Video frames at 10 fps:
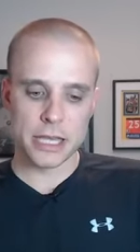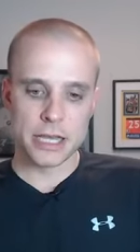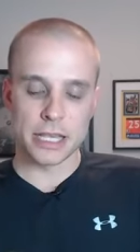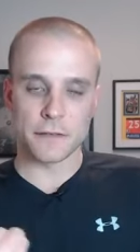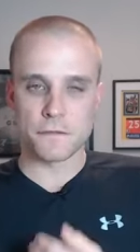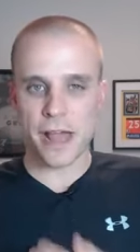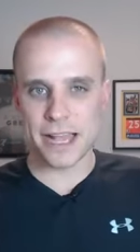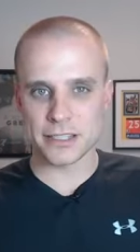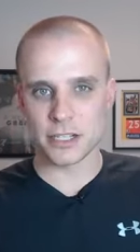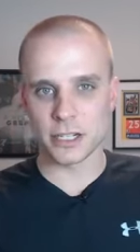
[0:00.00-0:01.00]
get
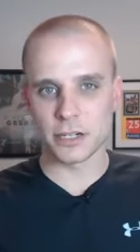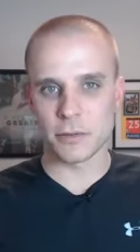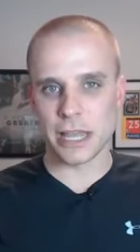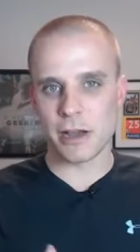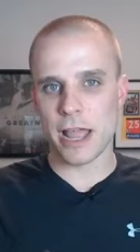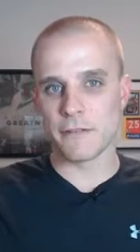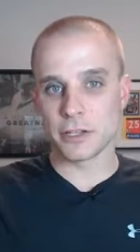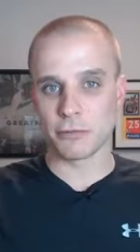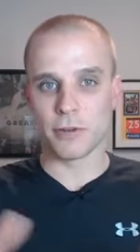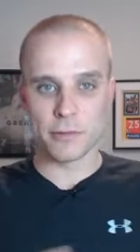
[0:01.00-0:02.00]
faster without having
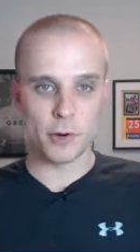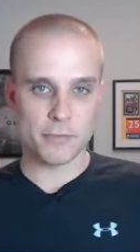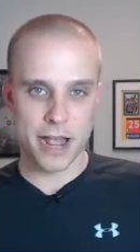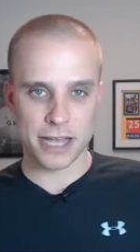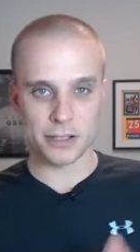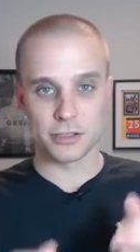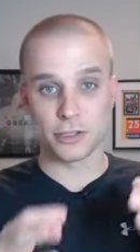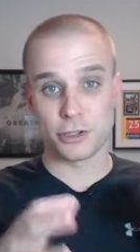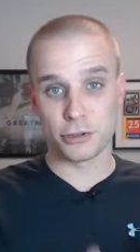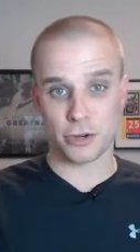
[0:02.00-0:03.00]
to run more miles,
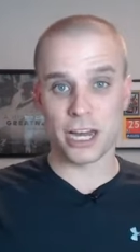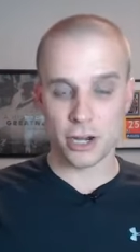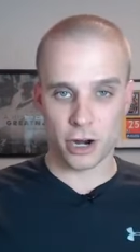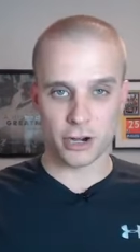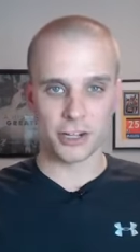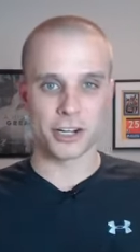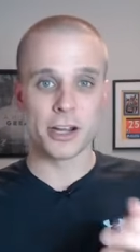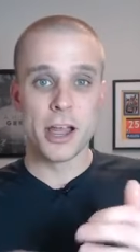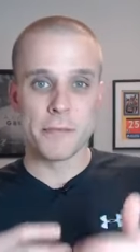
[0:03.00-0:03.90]
train harder,